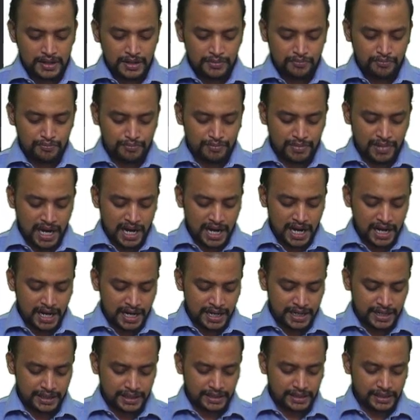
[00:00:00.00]

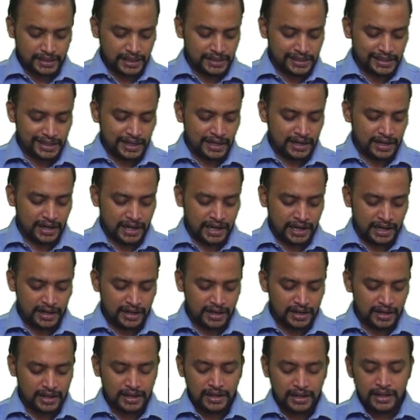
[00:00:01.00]
minus 600
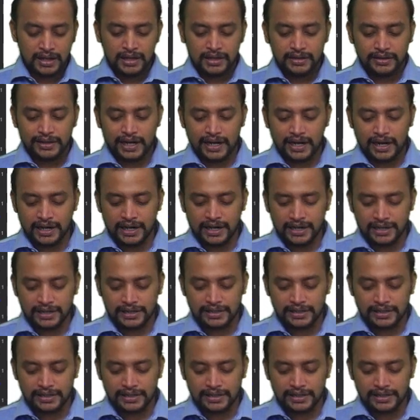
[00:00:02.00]
that is